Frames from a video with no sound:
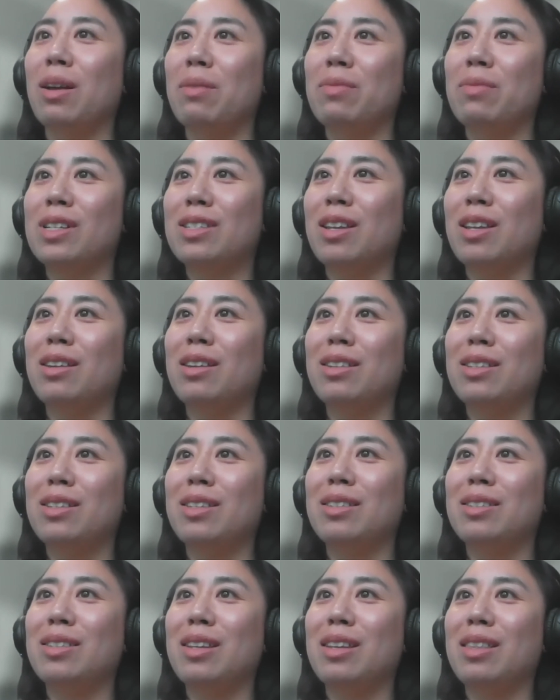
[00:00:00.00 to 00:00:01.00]
I'm excited
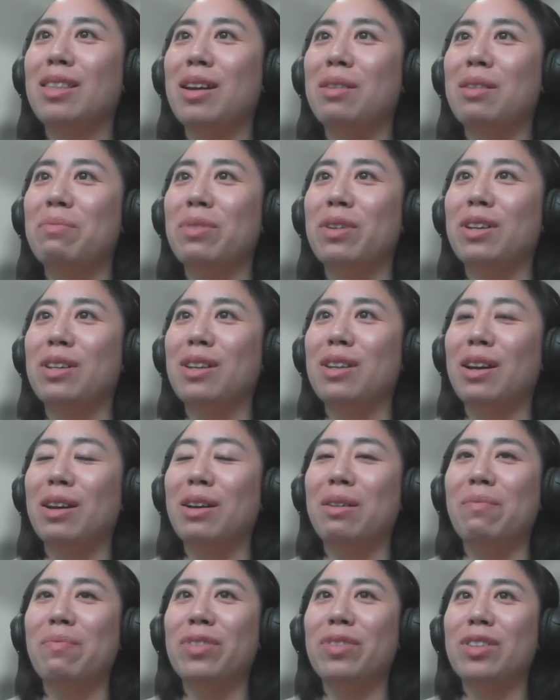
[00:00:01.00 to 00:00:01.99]
to see that, but
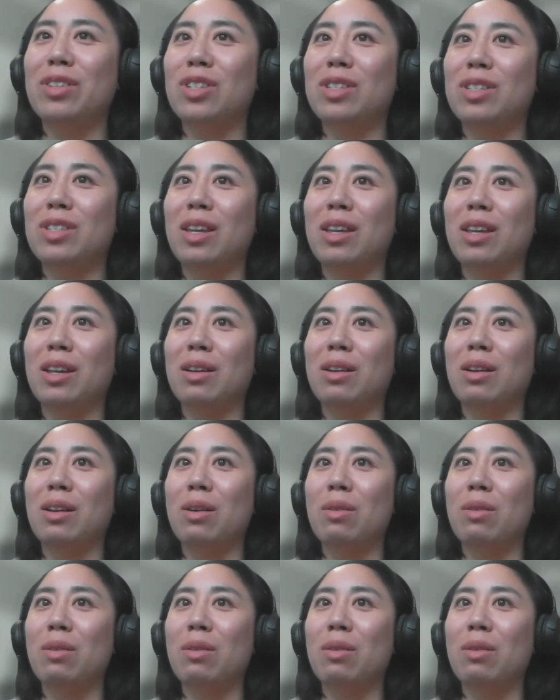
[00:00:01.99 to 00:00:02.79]
just seeing